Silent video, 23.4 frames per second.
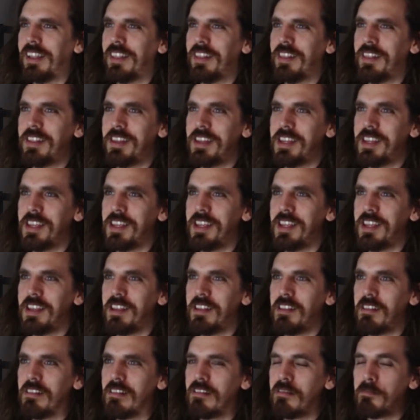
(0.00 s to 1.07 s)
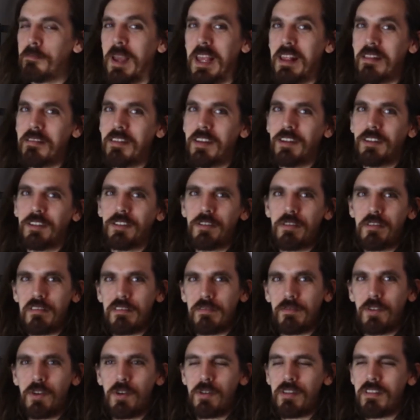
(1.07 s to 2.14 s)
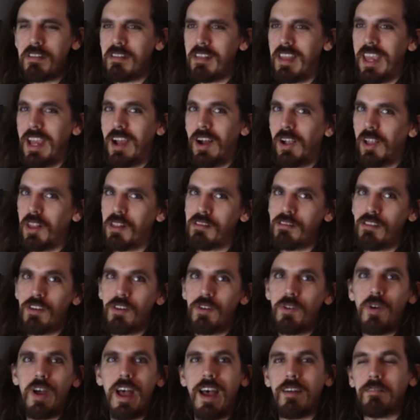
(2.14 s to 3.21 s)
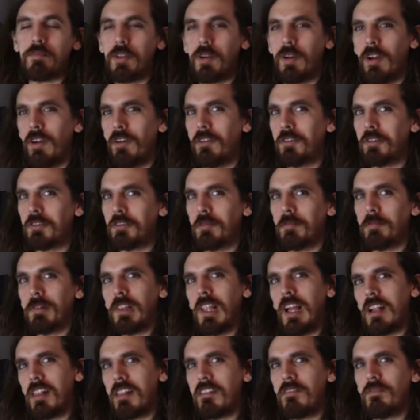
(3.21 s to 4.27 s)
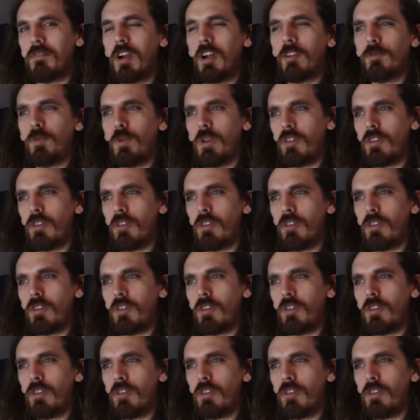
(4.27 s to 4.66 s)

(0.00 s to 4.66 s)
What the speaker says: The space guilders, of course, they also have their own plots involved.